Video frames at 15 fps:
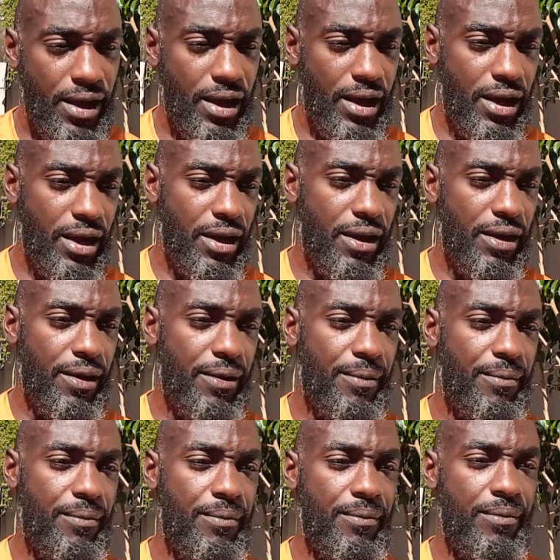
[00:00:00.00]
I
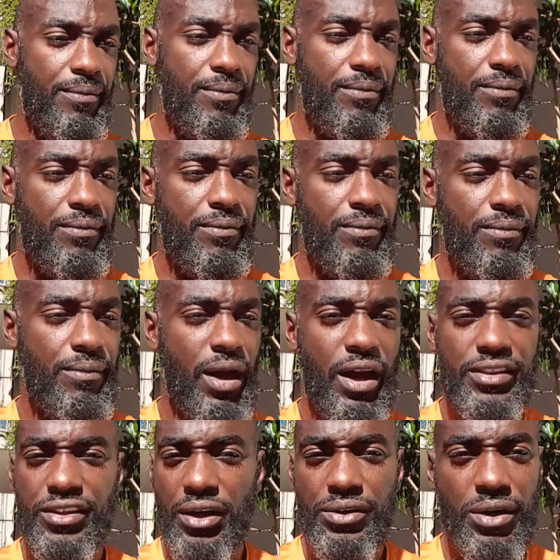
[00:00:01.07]

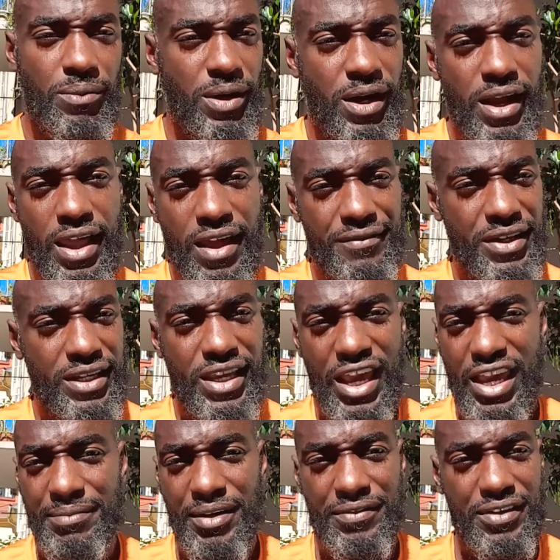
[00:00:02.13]
don't know what ever
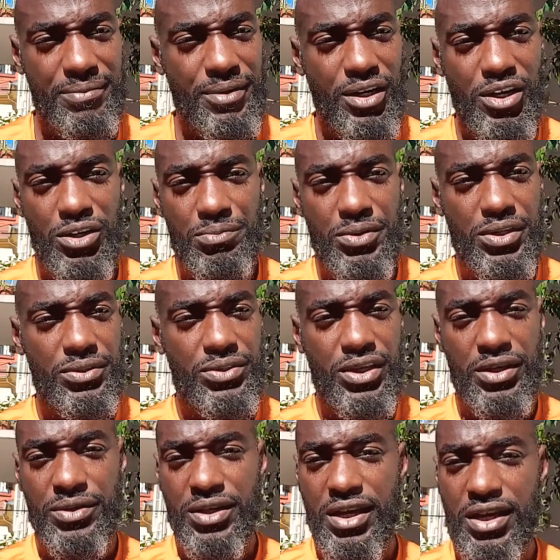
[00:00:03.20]
came of him. I hope he was
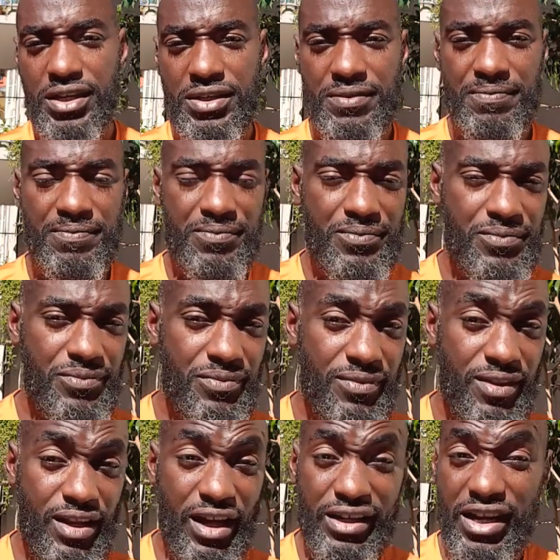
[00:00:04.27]
okay.
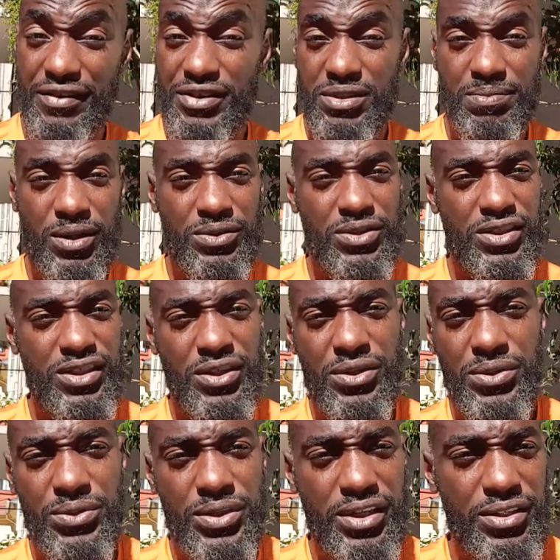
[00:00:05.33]
I never spoke to
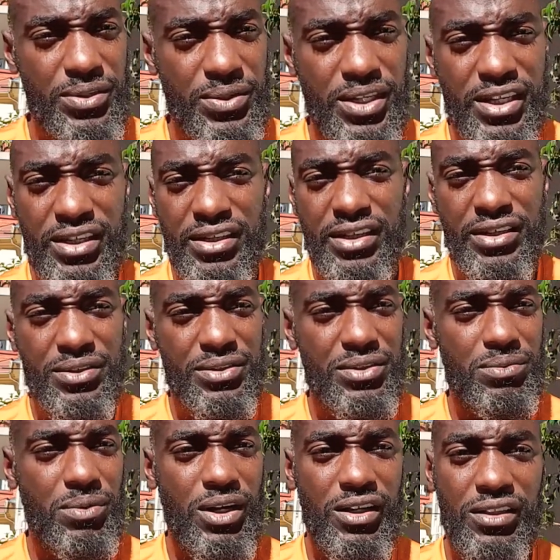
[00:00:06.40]
Takuya Yukido
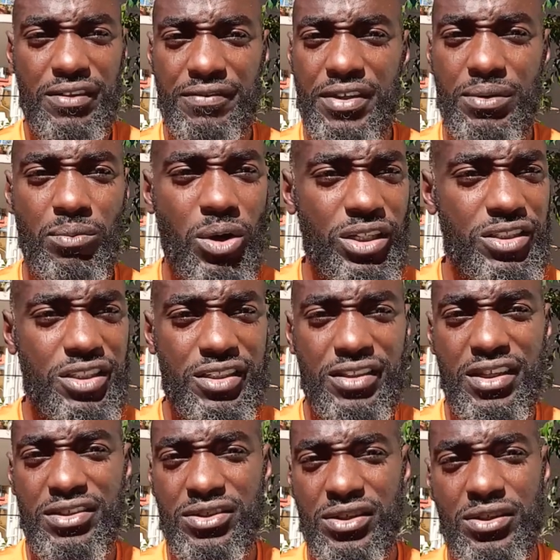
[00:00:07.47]
as well. If you're watching
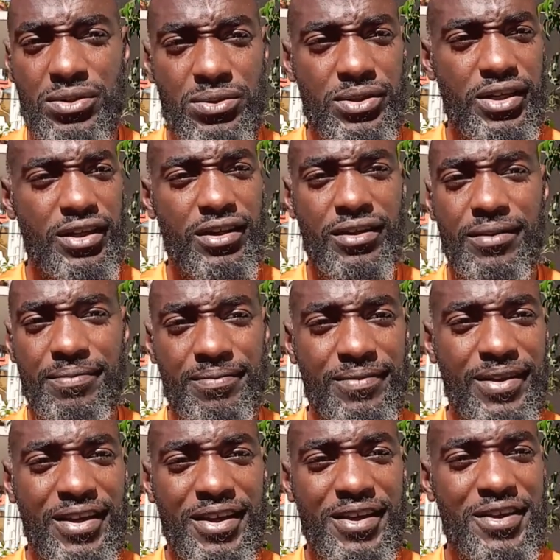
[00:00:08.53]
this, Takuya,
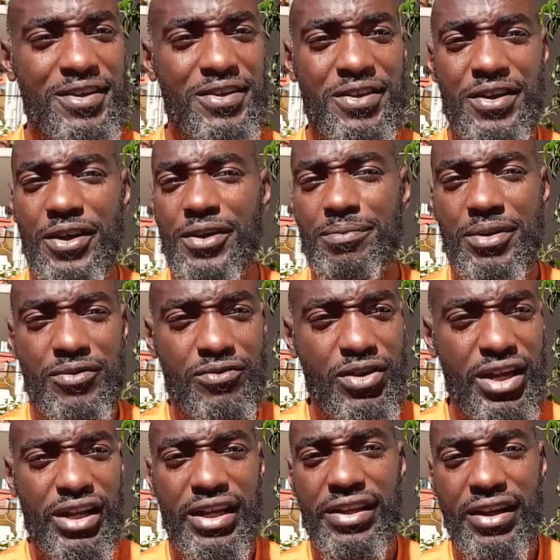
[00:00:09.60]
you know, it'd be
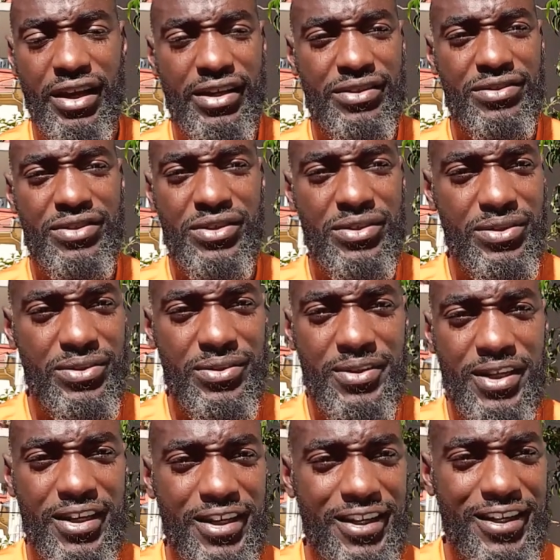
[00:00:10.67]
really nice
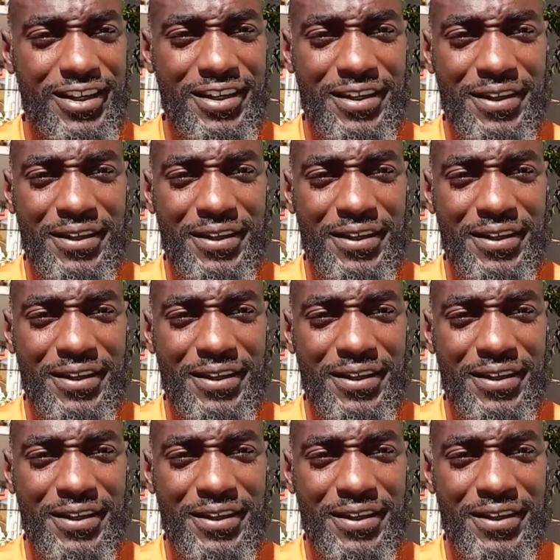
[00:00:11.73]
to